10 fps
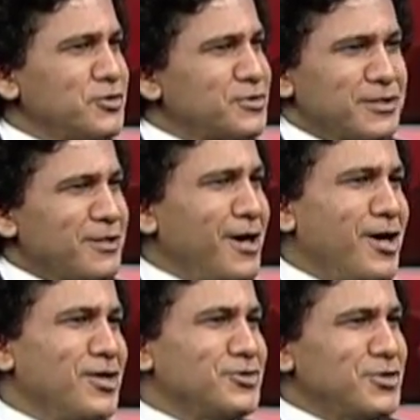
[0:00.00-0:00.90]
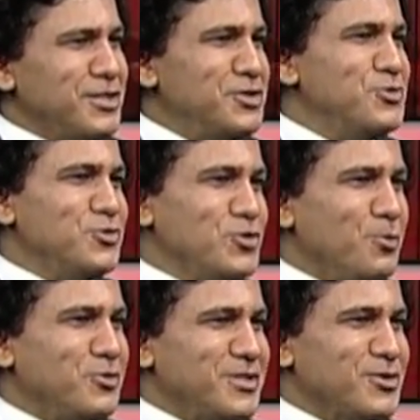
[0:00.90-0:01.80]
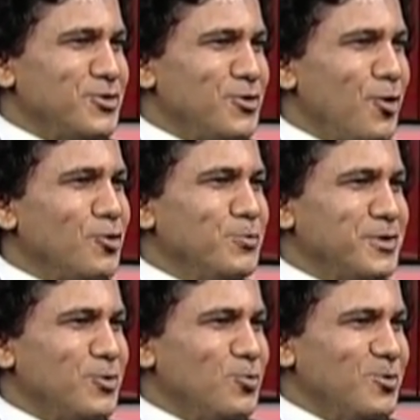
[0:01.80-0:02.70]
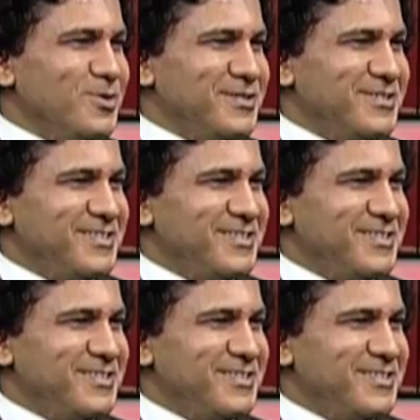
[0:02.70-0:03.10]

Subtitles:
this large and huge operation all over the world?